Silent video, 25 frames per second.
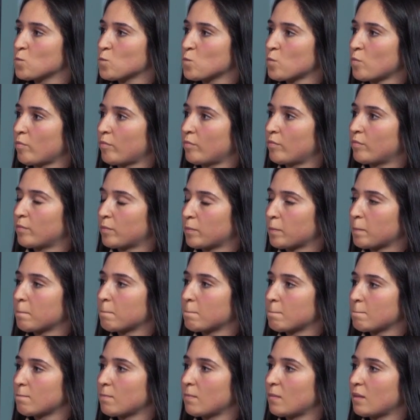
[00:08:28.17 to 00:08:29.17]

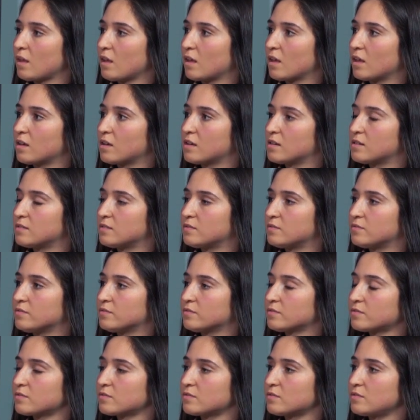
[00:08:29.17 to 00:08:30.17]

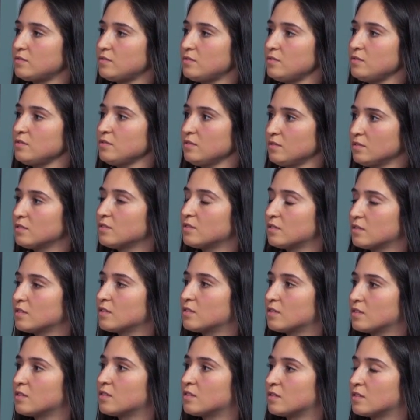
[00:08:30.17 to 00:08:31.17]

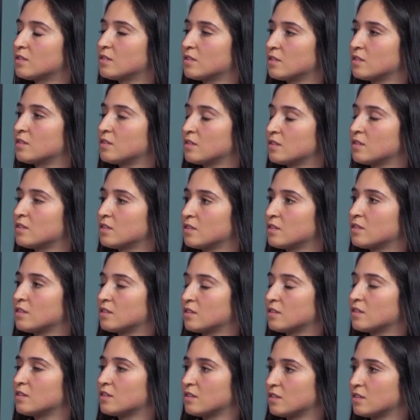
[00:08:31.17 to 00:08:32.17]

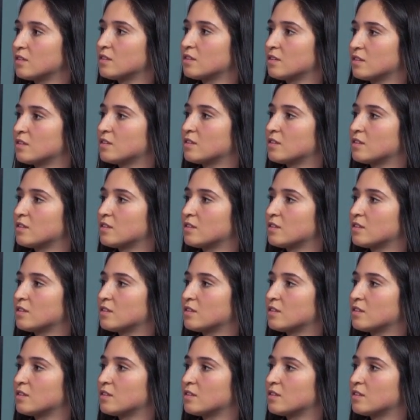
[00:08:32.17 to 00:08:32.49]
The person shown says nothing.